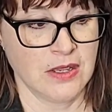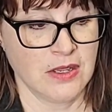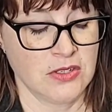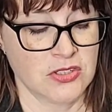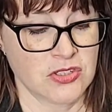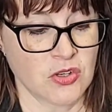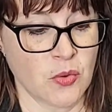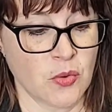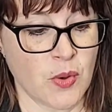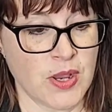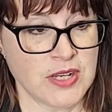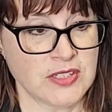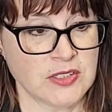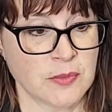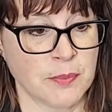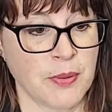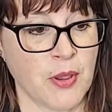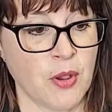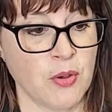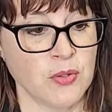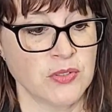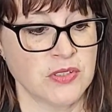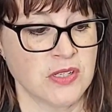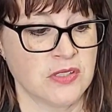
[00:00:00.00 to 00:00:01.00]
So I
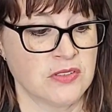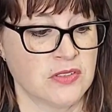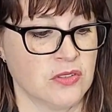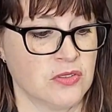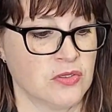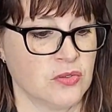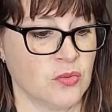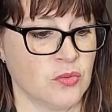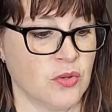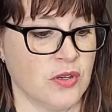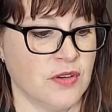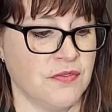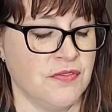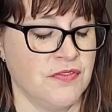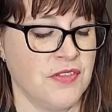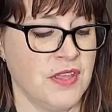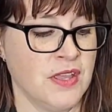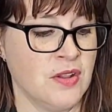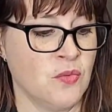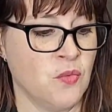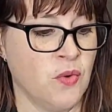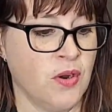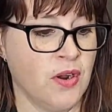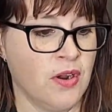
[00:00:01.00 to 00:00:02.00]
suppose it's the sort of
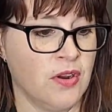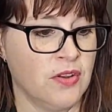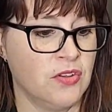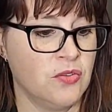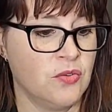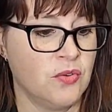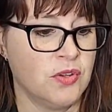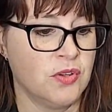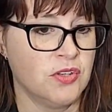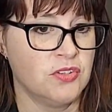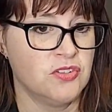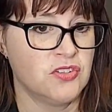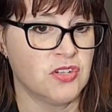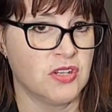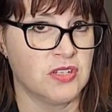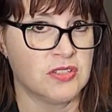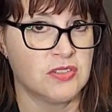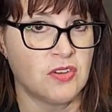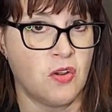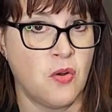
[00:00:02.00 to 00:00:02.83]
thing where you could just